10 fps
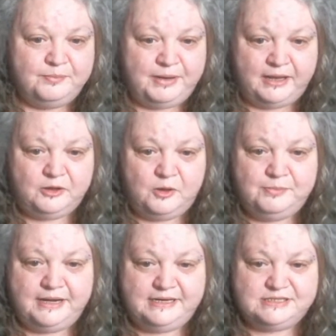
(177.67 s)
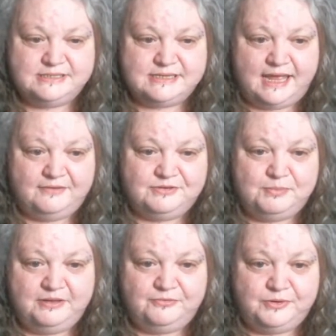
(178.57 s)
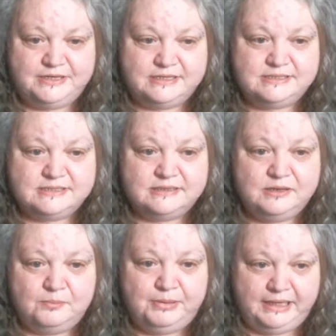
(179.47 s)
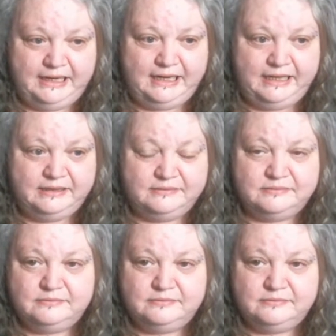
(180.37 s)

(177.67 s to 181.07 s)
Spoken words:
plant combinations that have to be avoided completely,